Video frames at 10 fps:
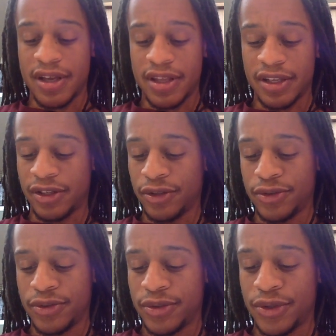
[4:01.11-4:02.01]
the
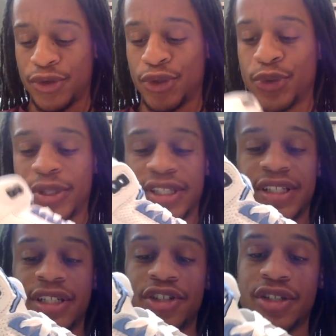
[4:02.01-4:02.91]
gluing, the
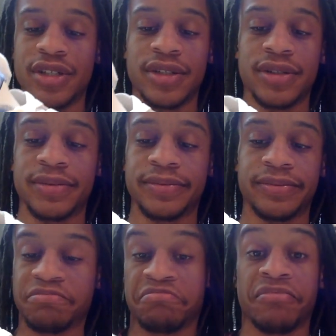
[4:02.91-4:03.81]
stitching
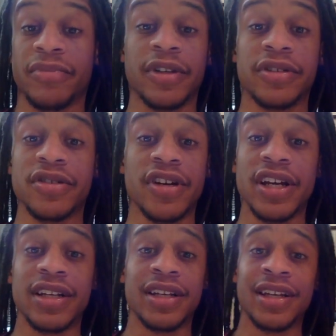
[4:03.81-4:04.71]
is
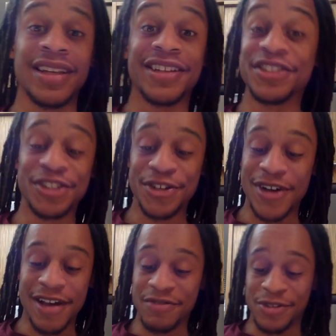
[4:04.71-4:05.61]
great. I
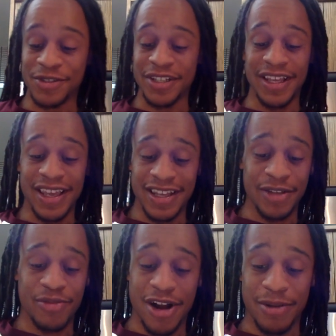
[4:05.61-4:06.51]
don't see any
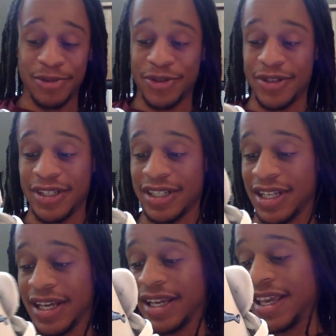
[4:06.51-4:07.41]
problems on this,
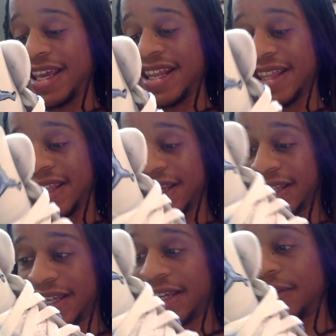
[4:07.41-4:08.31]
like anything. Like,